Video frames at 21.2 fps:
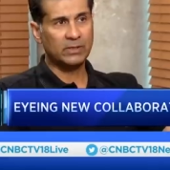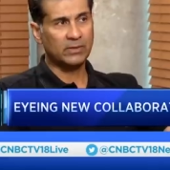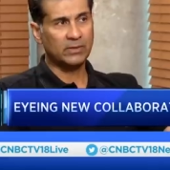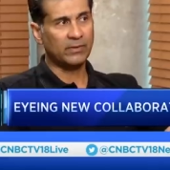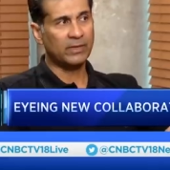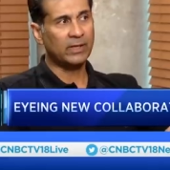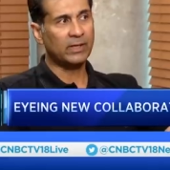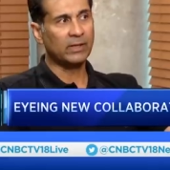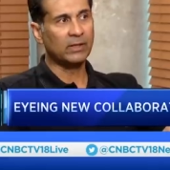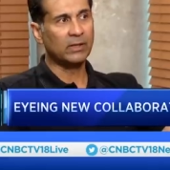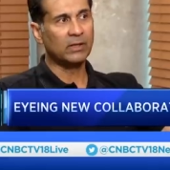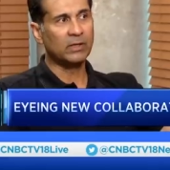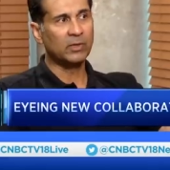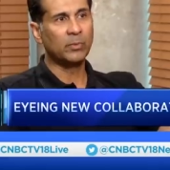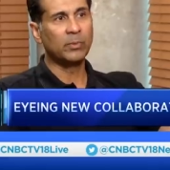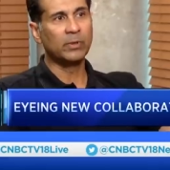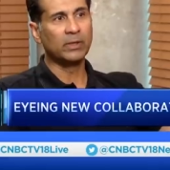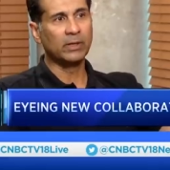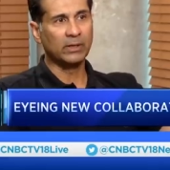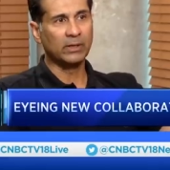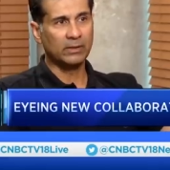is a very
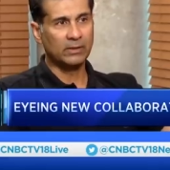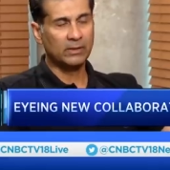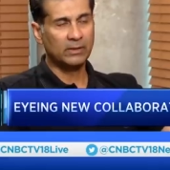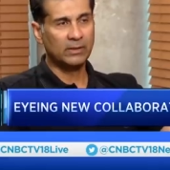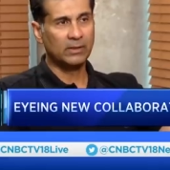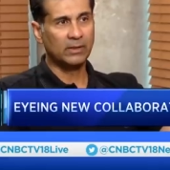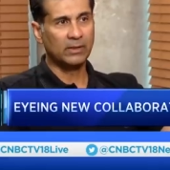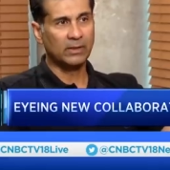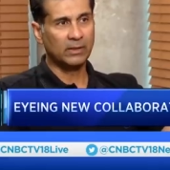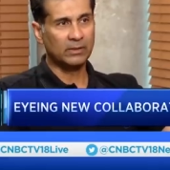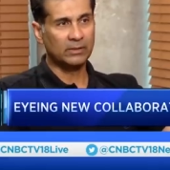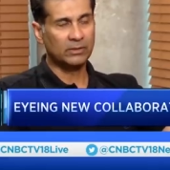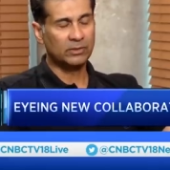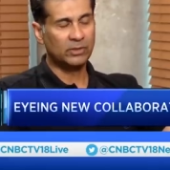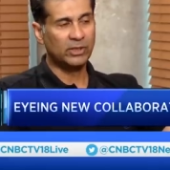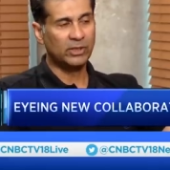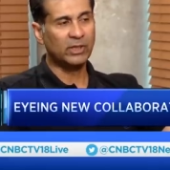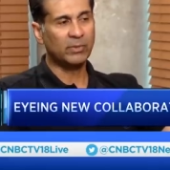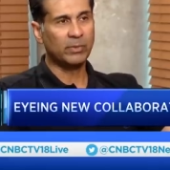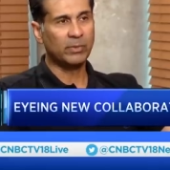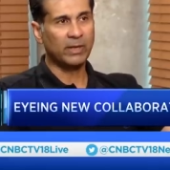urban, mm.
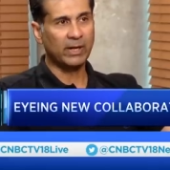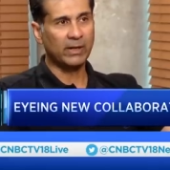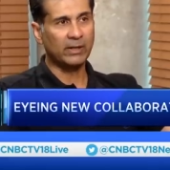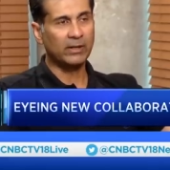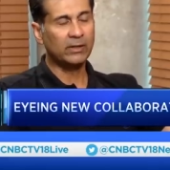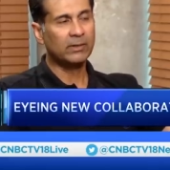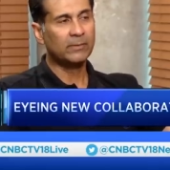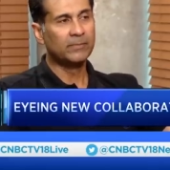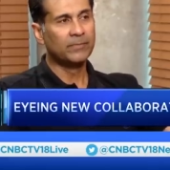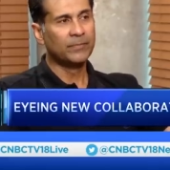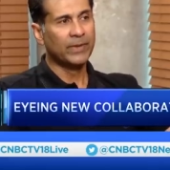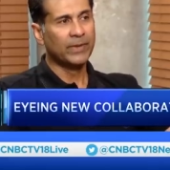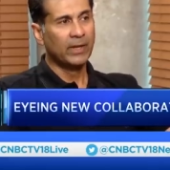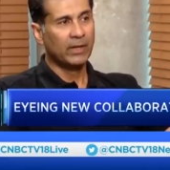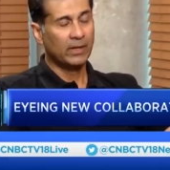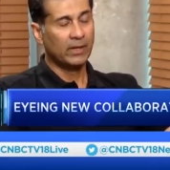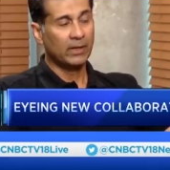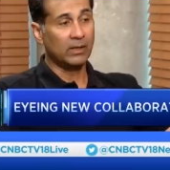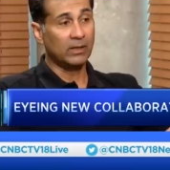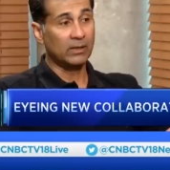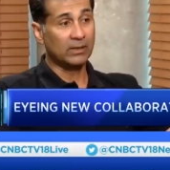chic brand.
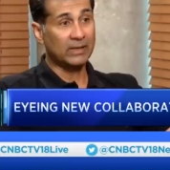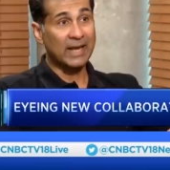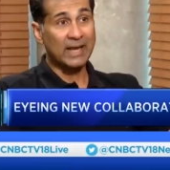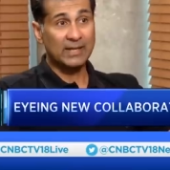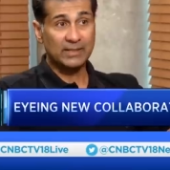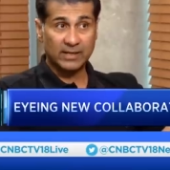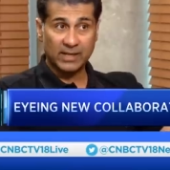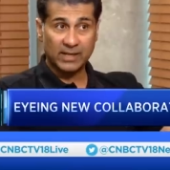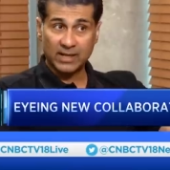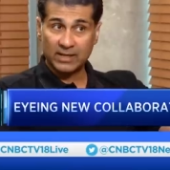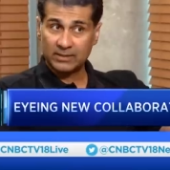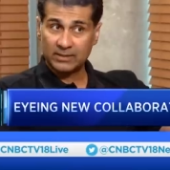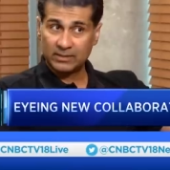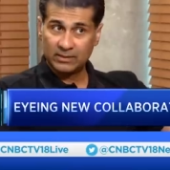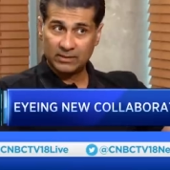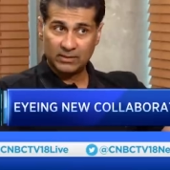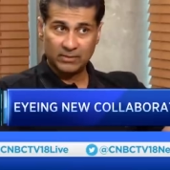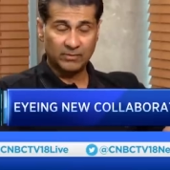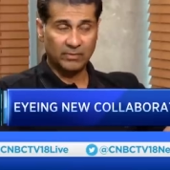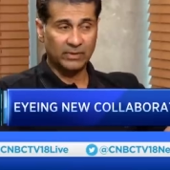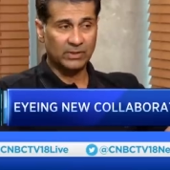Mm. Gas
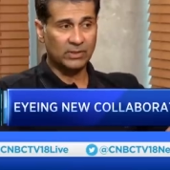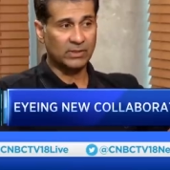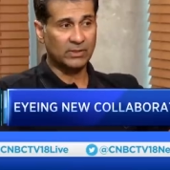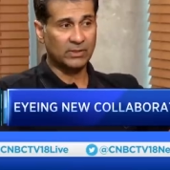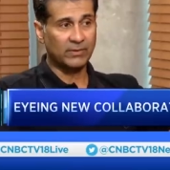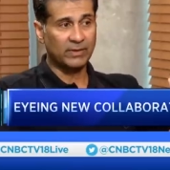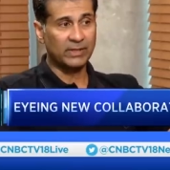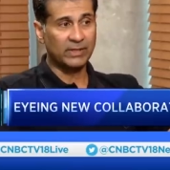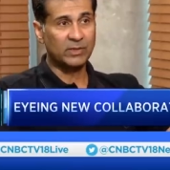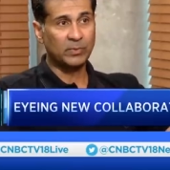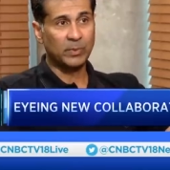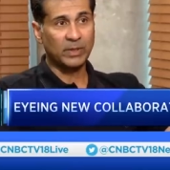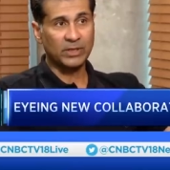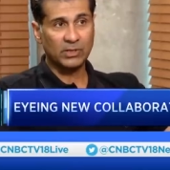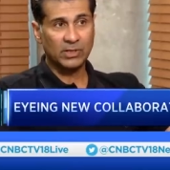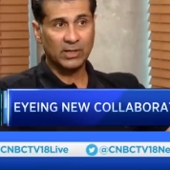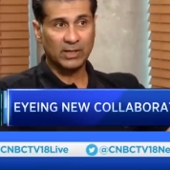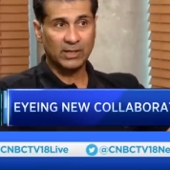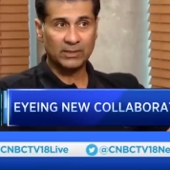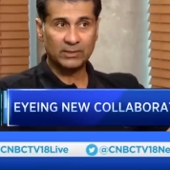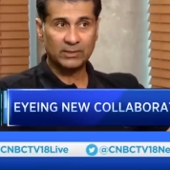Gas, which is a very
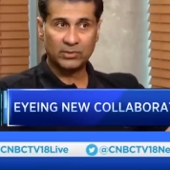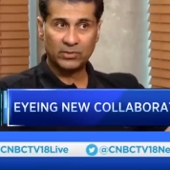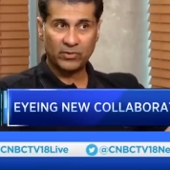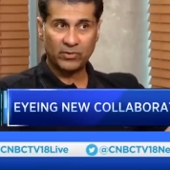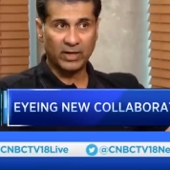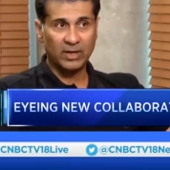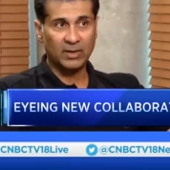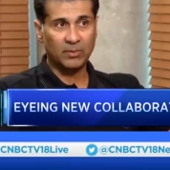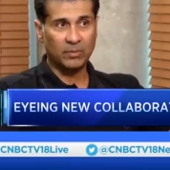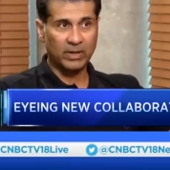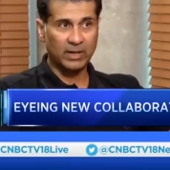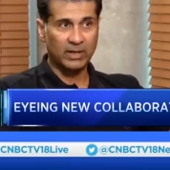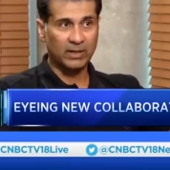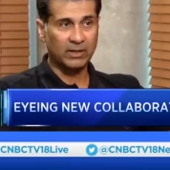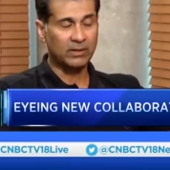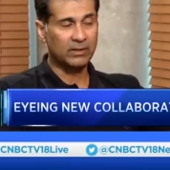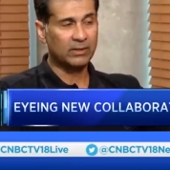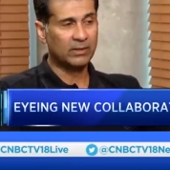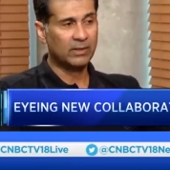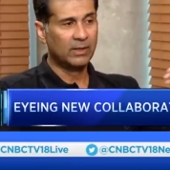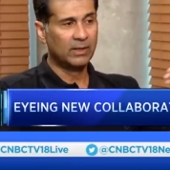specialized trail
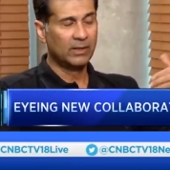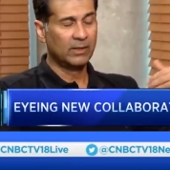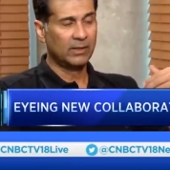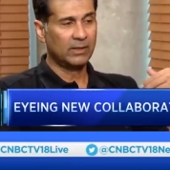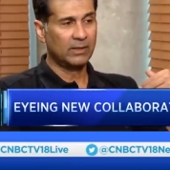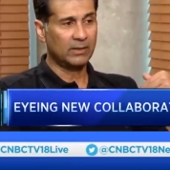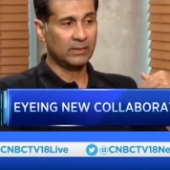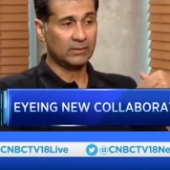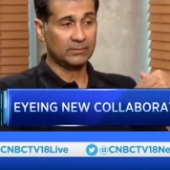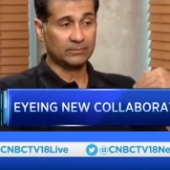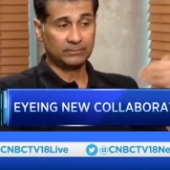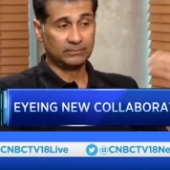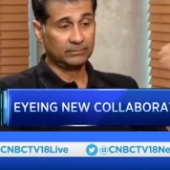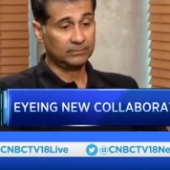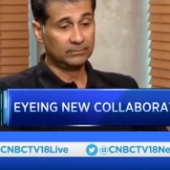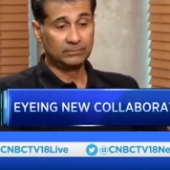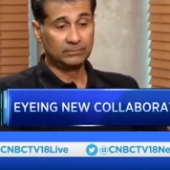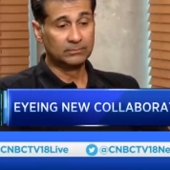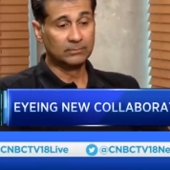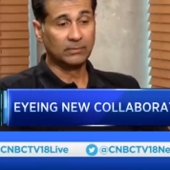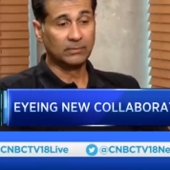brand.
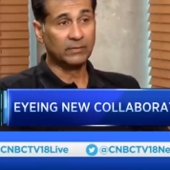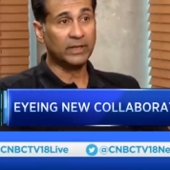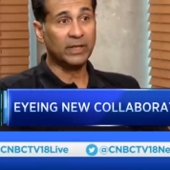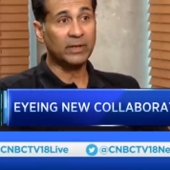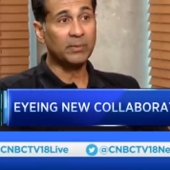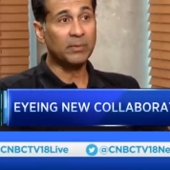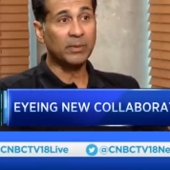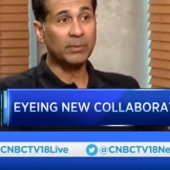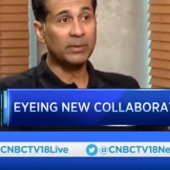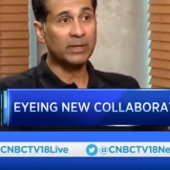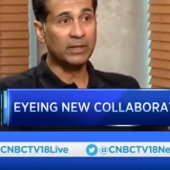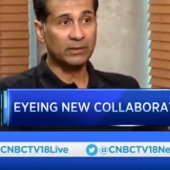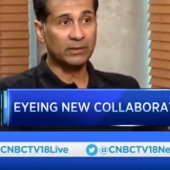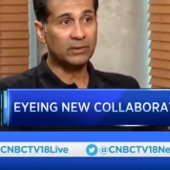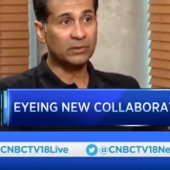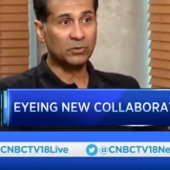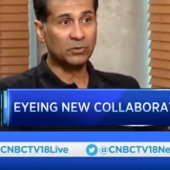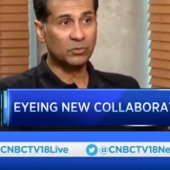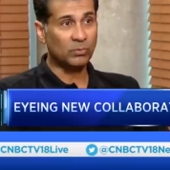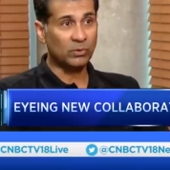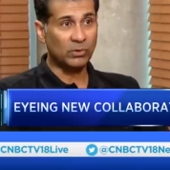there may be
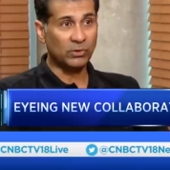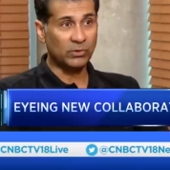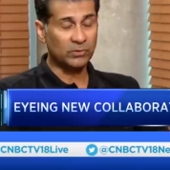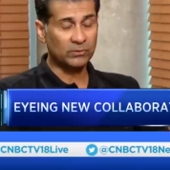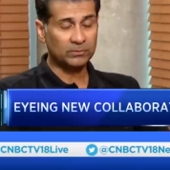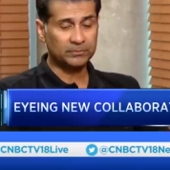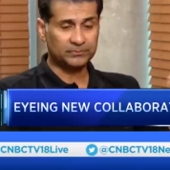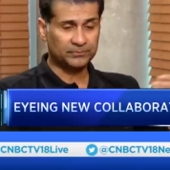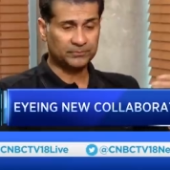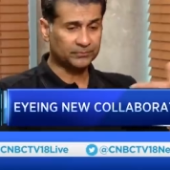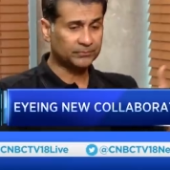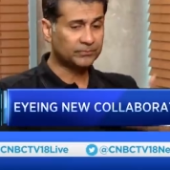others tomorrow.